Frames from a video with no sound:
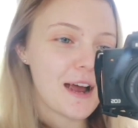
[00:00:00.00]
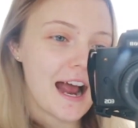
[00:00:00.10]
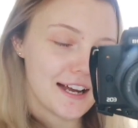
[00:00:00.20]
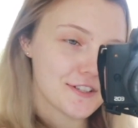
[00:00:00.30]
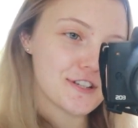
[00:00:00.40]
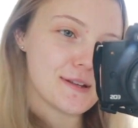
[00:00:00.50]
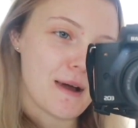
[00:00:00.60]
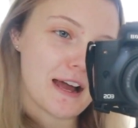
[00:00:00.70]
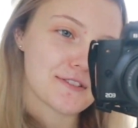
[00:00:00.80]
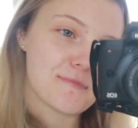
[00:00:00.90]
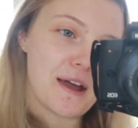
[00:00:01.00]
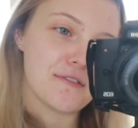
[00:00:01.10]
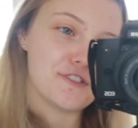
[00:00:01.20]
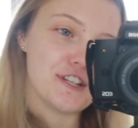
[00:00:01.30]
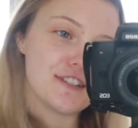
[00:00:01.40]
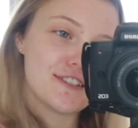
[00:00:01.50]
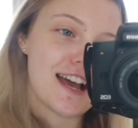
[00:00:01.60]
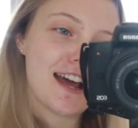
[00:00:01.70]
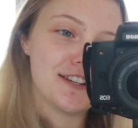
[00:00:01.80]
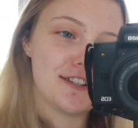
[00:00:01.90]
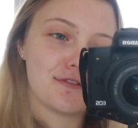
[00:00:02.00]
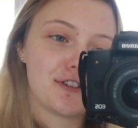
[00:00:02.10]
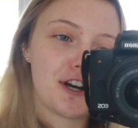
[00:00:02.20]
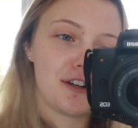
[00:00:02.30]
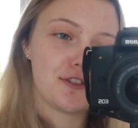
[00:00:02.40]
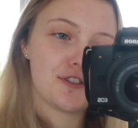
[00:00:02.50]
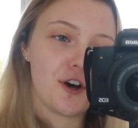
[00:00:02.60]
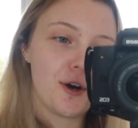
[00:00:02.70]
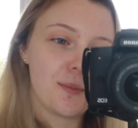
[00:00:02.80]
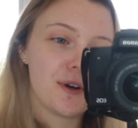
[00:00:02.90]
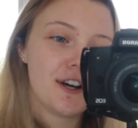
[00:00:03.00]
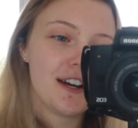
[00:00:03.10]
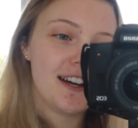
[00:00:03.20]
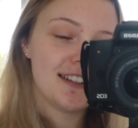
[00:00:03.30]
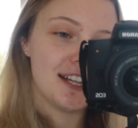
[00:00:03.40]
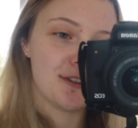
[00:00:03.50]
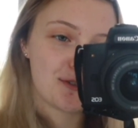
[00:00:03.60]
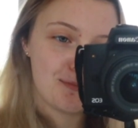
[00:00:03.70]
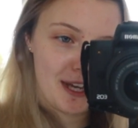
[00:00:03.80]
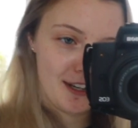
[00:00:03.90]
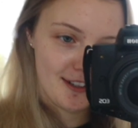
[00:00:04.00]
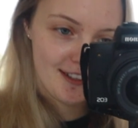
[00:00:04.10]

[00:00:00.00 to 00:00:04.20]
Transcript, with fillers: actually packed a pair of jeans and a different coloured top that looks better.